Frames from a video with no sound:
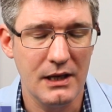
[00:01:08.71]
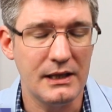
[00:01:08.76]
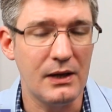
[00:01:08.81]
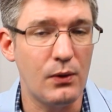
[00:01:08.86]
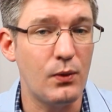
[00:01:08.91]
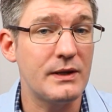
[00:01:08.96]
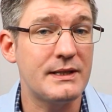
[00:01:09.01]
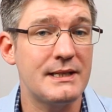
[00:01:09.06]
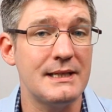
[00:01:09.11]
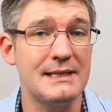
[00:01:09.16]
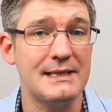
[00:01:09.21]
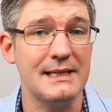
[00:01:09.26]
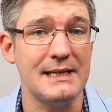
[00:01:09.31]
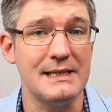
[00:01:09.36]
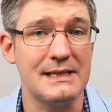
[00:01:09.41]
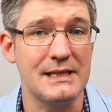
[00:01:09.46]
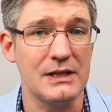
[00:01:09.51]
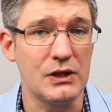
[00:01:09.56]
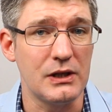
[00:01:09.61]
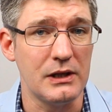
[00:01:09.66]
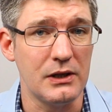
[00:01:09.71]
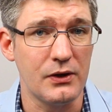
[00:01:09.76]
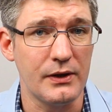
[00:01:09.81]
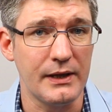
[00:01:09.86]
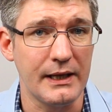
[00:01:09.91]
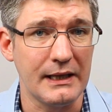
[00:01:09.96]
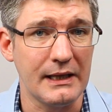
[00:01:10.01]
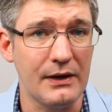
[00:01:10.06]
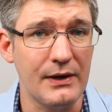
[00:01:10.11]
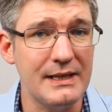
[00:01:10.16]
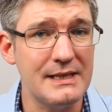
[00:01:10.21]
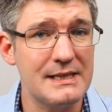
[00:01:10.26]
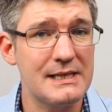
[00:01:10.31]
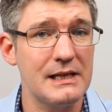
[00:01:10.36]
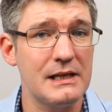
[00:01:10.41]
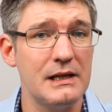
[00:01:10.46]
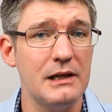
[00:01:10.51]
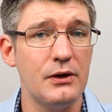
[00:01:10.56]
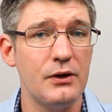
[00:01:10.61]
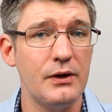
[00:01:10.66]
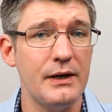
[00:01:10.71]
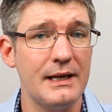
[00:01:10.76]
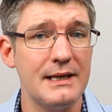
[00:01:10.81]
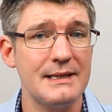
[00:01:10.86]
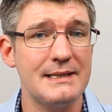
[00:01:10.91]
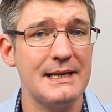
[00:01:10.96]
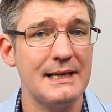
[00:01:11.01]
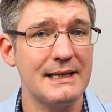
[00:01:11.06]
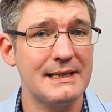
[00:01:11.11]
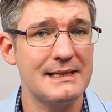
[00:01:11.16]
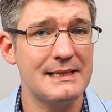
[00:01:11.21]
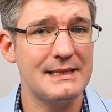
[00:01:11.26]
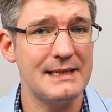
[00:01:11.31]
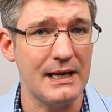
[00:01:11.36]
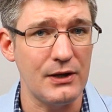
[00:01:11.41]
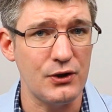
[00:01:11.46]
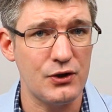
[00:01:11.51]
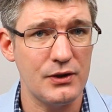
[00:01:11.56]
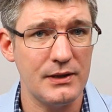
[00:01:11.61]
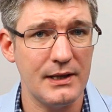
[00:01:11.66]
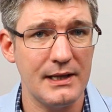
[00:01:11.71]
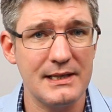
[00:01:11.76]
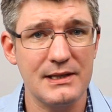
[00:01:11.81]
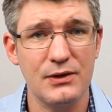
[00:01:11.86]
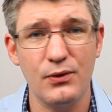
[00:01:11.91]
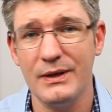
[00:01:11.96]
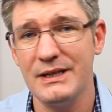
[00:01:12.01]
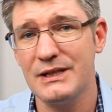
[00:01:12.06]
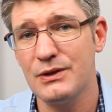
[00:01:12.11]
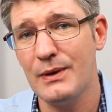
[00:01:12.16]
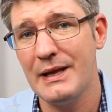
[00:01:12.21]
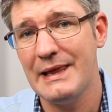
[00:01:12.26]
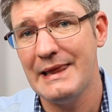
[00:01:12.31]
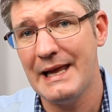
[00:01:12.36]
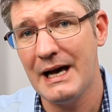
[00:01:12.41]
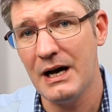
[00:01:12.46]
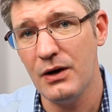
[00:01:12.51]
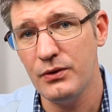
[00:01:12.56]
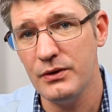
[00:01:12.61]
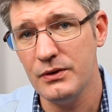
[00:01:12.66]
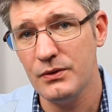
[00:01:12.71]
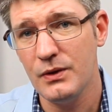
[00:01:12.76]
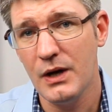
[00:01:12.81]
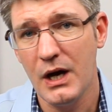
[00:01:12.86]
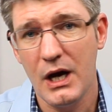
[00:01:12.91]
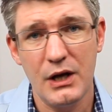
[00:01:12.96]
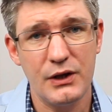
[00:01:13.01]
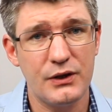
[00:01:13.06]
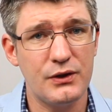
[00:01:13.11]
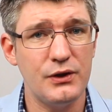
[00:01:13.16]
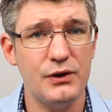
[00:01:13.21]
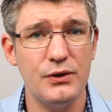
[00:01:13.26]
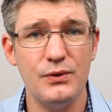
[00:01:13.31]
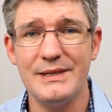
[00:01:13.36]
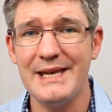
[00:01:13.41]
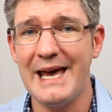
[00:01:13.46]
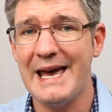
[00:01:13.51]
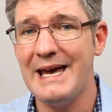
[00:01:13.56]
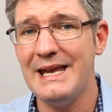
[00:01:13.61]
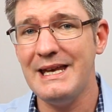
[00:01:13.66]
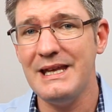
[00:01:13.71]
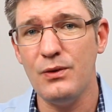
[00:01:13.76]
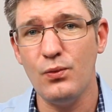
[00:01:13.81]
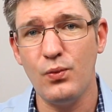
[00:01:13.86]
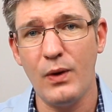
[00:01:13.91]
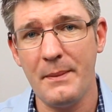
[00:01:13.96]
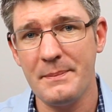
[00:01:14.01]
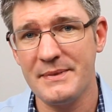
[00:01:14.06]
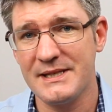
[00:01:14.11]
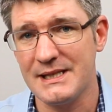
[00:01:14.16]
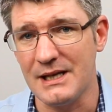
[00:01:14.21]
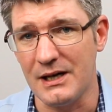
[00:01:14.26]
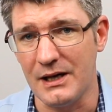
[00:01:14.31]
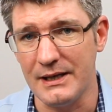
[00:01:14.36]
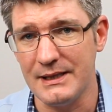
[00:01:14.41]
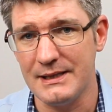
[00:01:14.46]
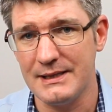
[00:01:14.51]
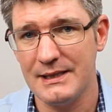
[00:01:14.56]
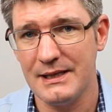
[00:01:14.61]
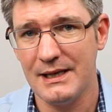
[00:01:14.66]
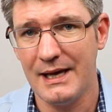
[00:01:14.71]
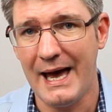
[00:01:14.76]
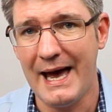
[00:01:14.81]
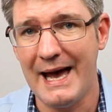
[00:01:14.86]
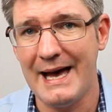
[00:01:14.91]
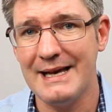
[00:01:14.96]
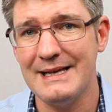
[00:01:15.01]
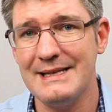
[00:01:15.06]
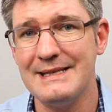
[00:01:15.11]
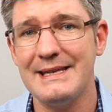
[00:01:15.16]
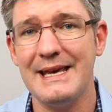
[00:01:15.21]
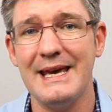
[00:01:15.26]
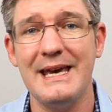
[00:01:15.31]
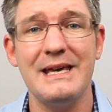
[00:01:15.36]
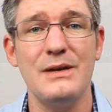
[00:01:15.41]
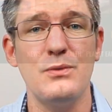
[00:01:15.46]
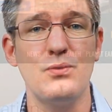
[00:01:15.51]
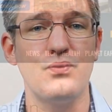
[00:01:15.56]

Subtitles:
Now, what is Insert Learning? Now, Insert Learning is an extension that is going to allow you to use any website as a